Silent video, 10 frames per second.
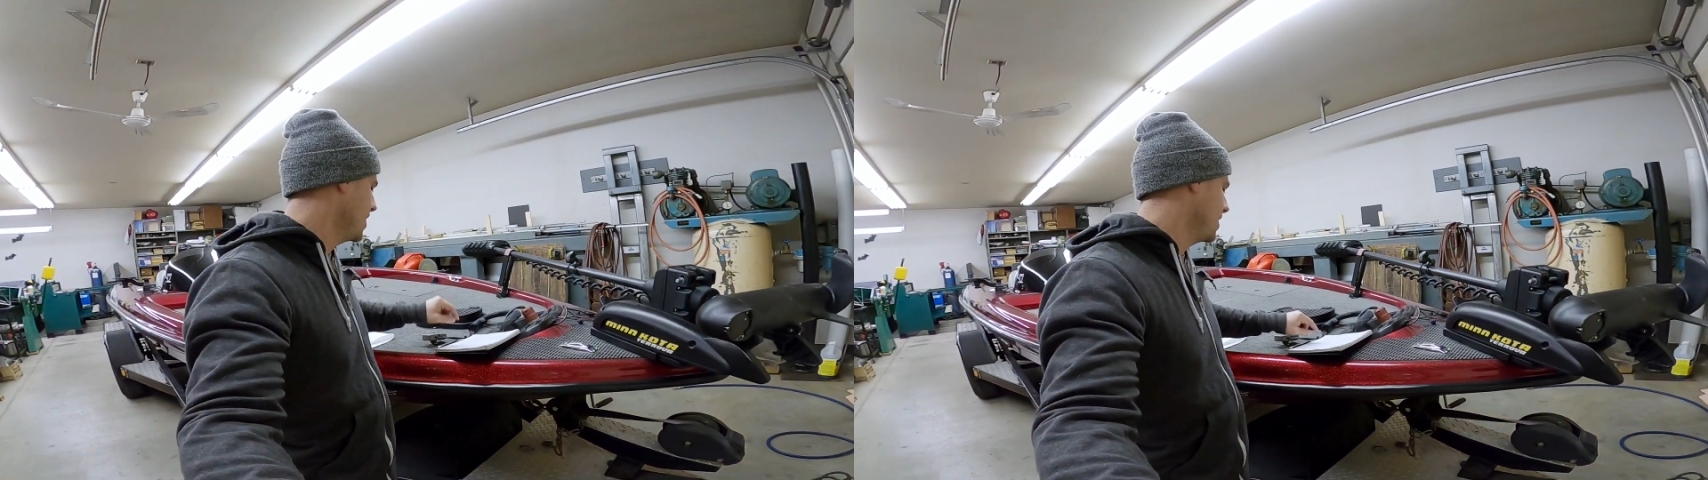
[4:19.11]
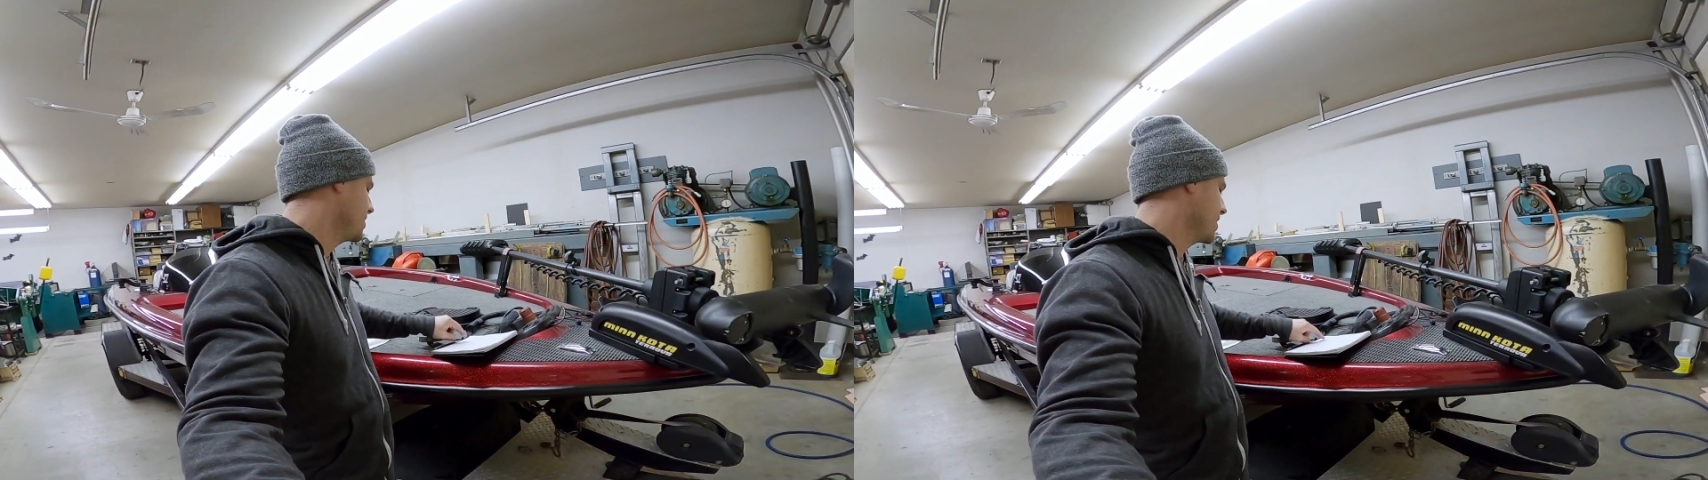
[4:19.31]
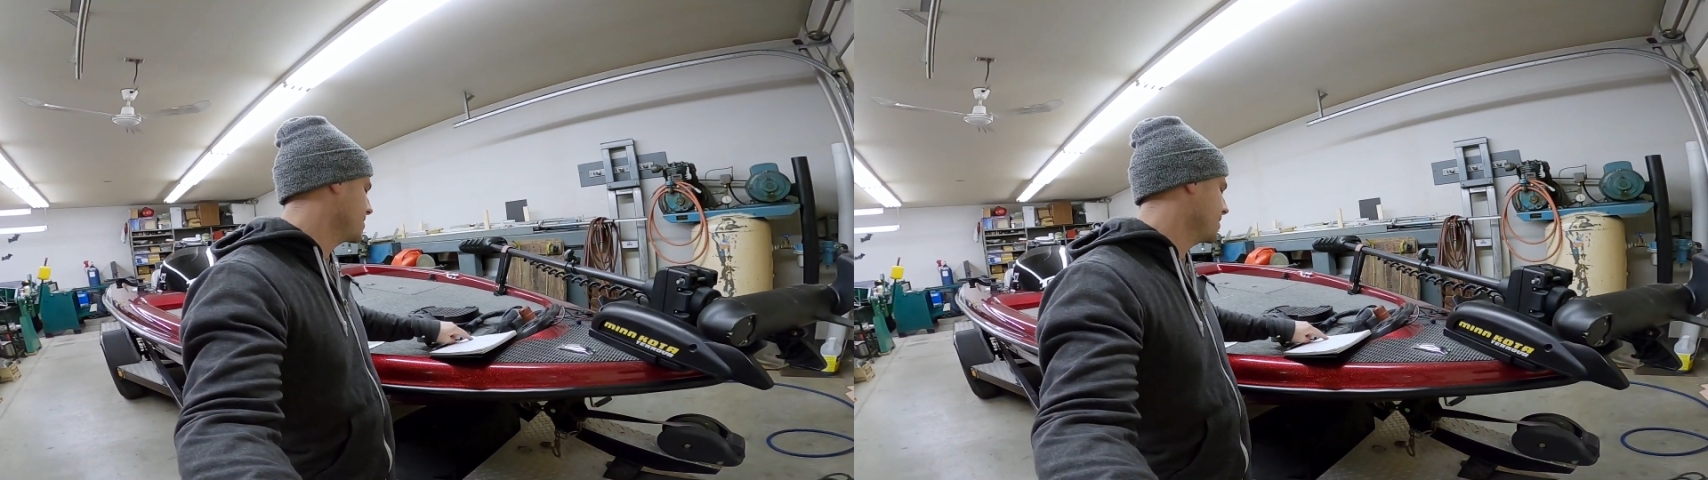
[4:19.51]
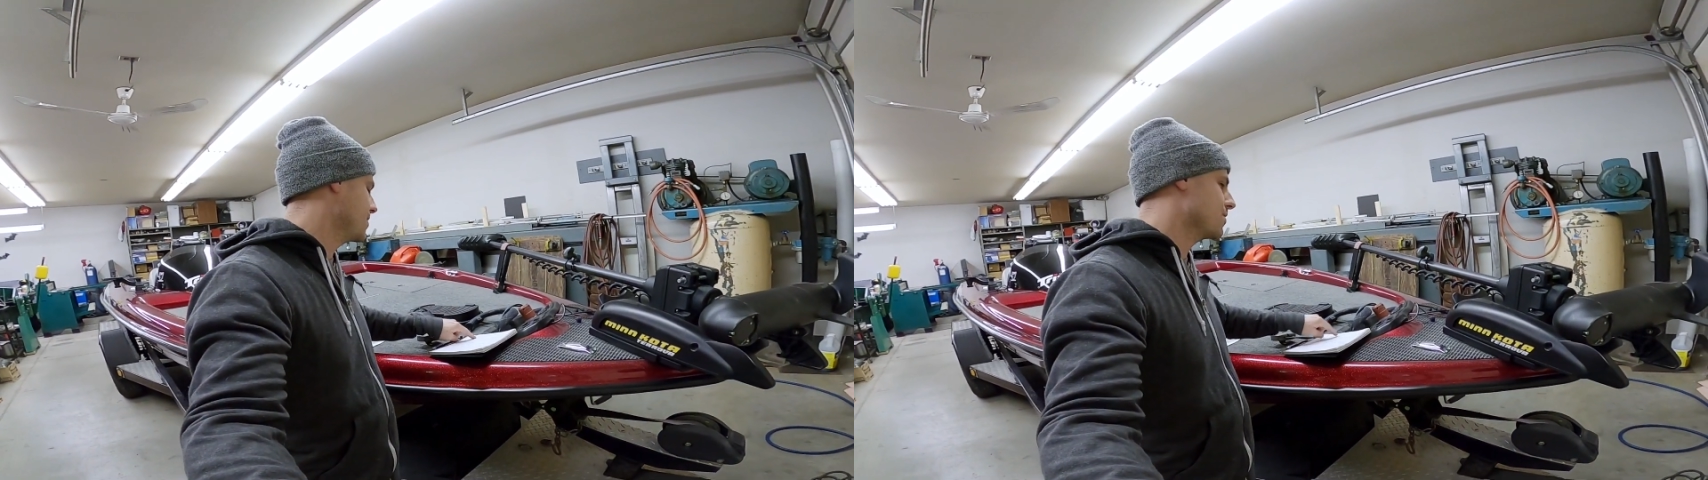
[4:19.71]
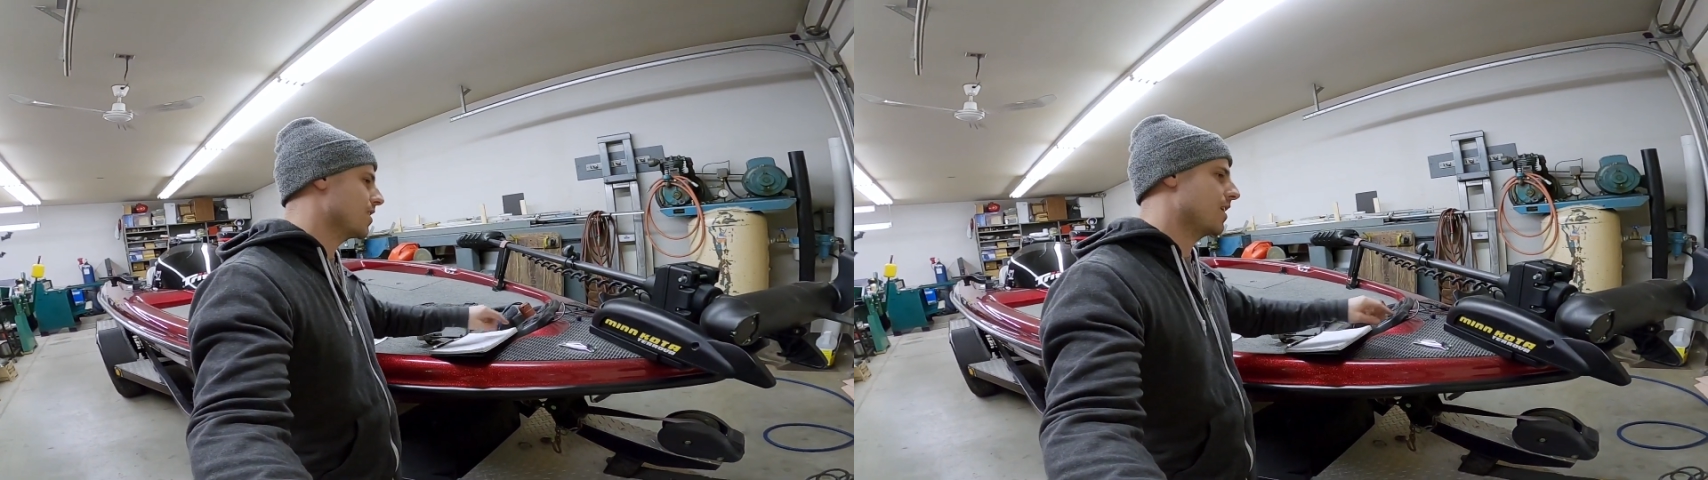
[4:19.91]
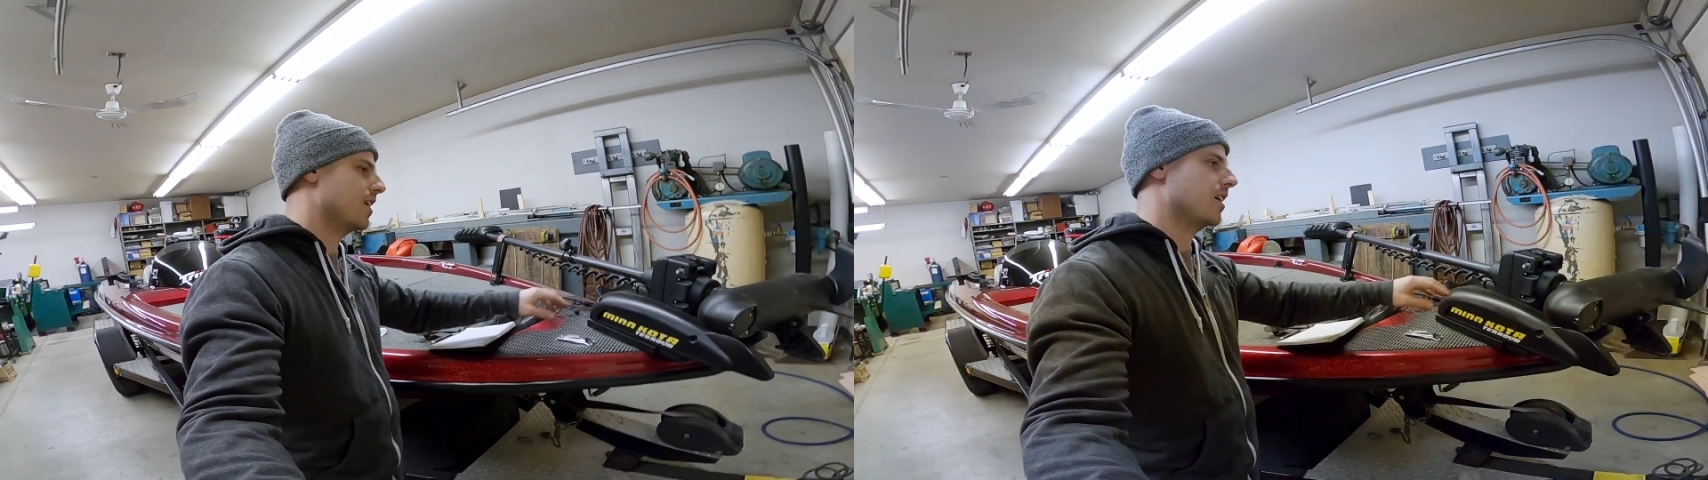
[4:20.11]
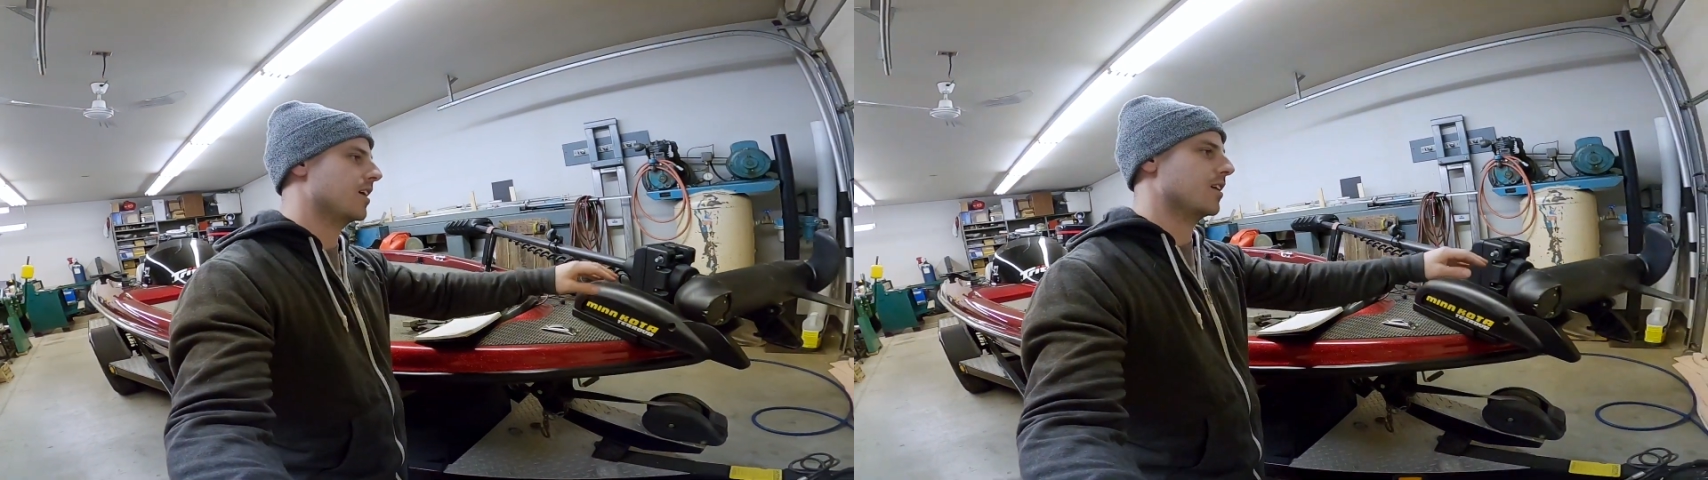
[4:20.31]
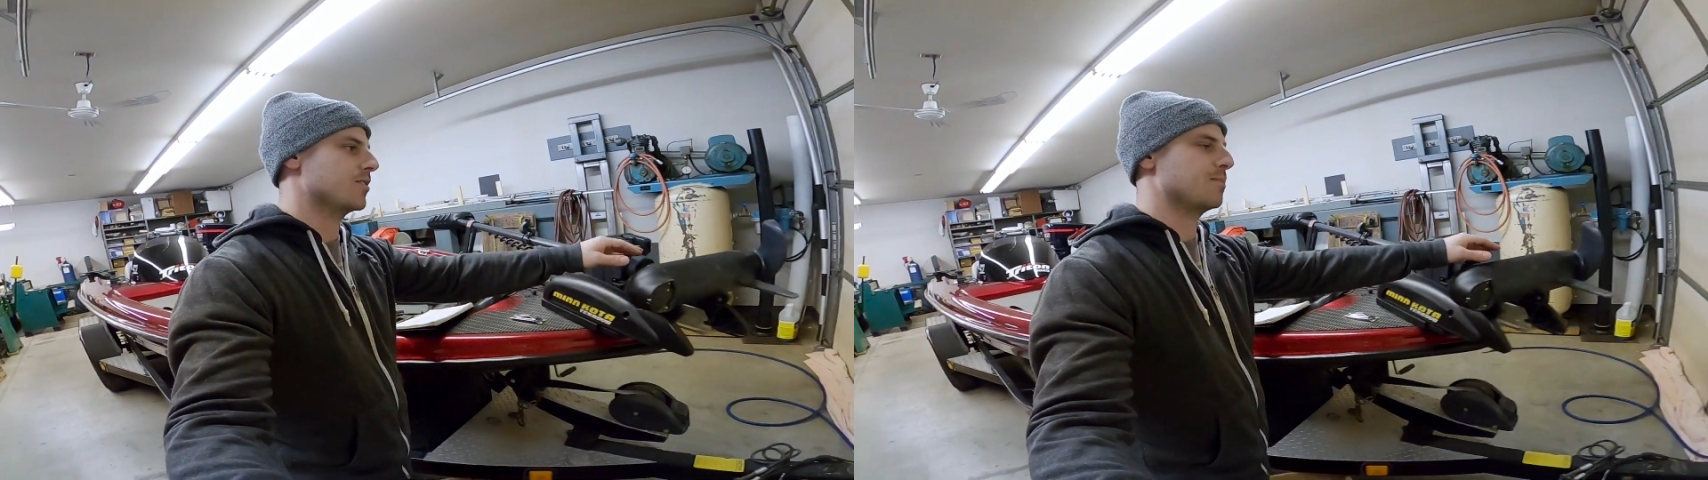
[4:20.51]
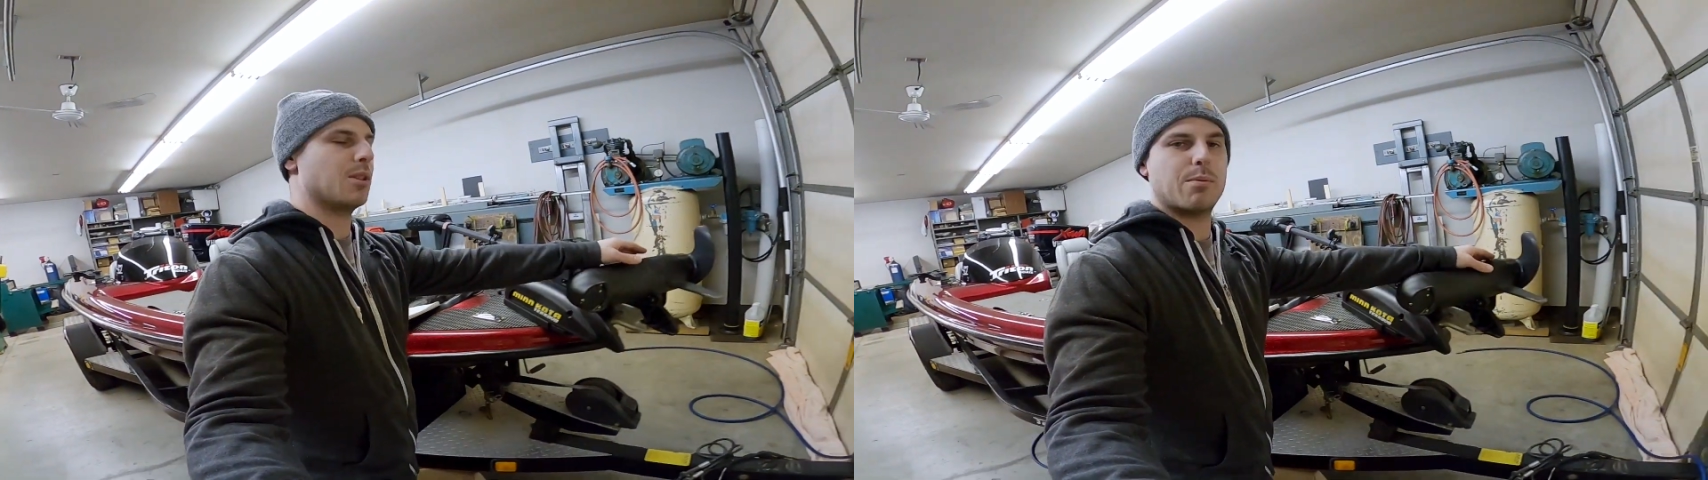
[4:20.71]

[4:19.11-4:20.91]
It doesn't spin